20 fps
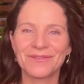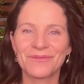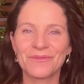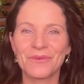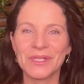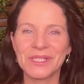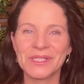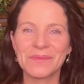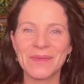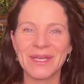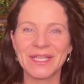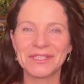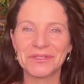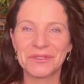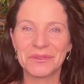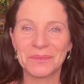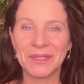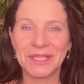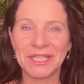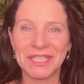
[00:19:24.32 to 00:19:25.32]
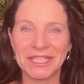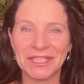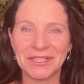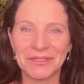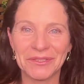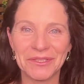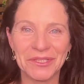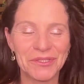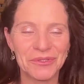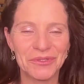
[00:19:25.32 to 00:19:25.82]
was meant to be here
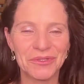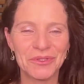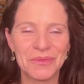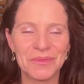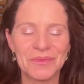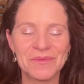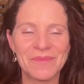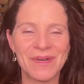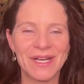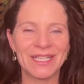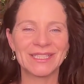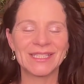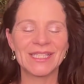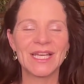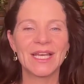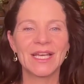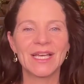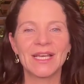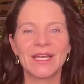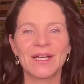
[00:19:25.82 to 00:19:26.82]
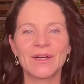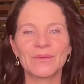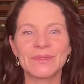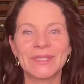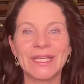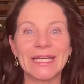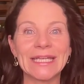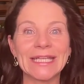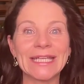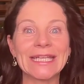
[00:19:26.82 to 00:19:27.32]
on YouTube, but
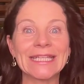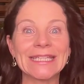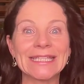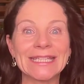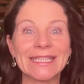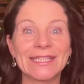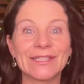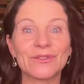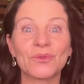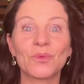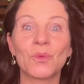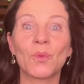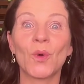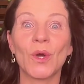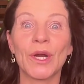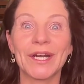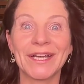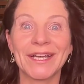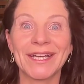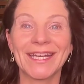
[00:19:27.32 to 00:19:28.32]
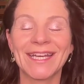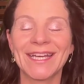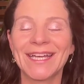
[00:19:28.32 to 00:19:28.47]
the link didn't work.